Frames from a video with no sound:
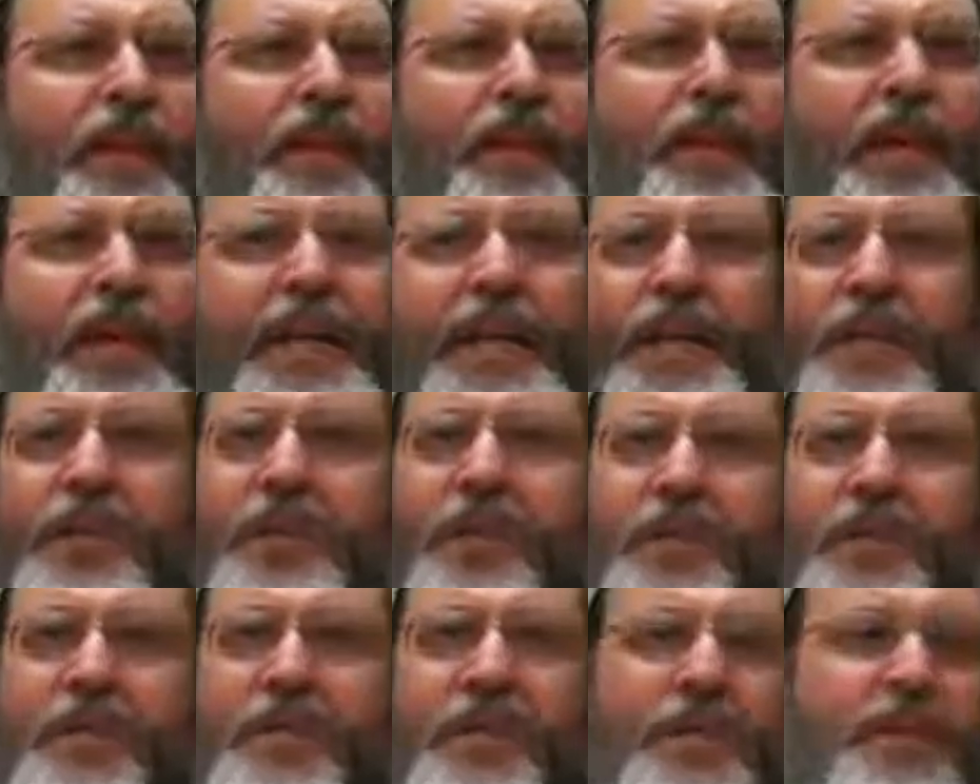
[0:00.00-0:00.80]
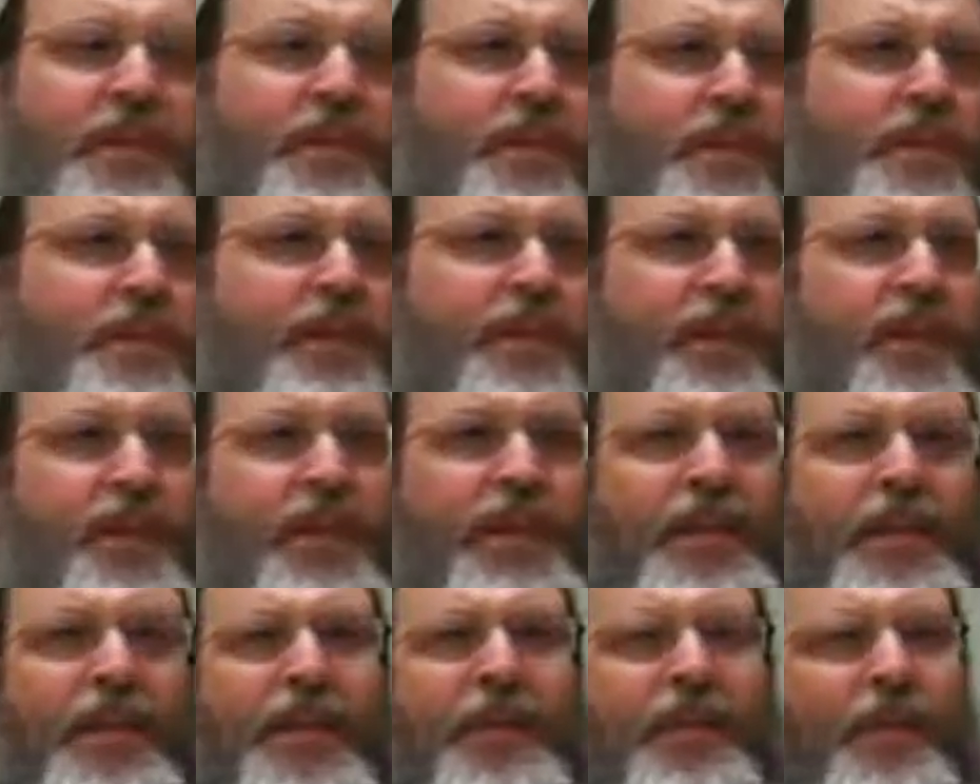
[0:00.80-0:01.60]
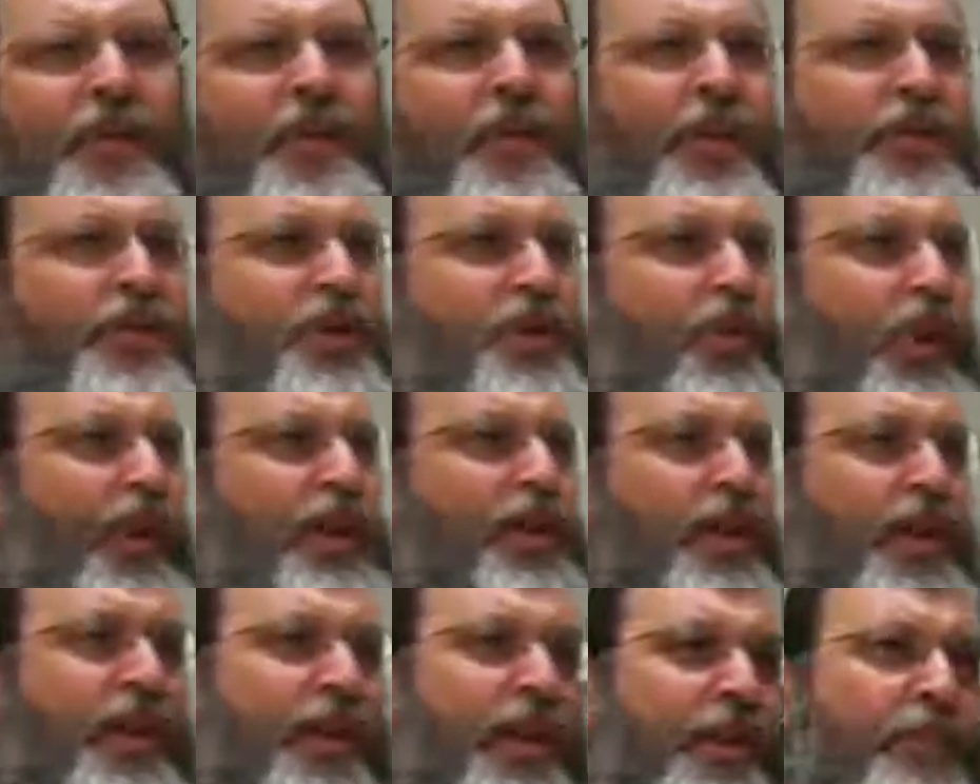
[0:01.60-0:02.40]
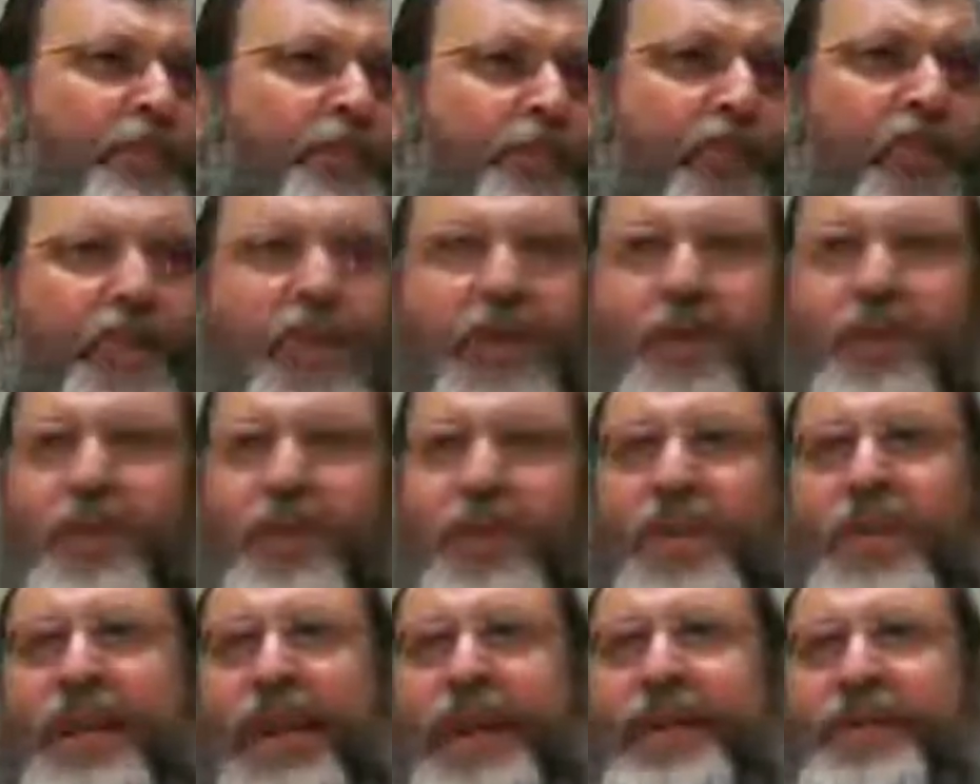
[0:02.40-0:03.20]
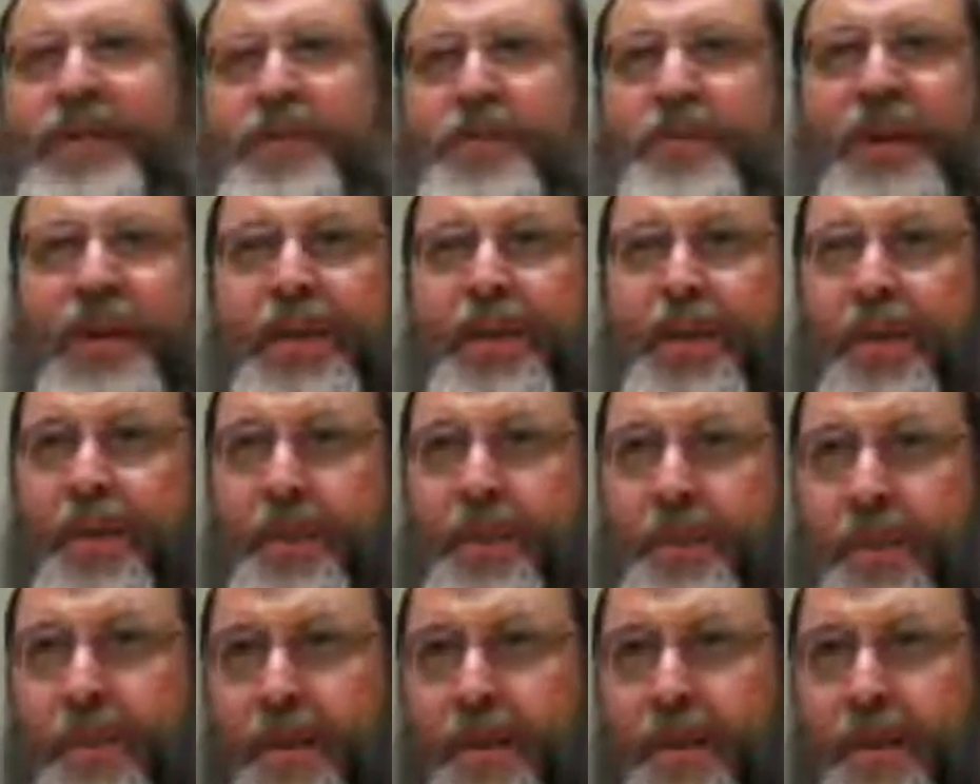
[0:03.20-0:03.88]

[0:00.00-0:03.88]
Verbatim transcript: That inconsistency. Hashem will ask you, why don't you get up for the for the night's minion?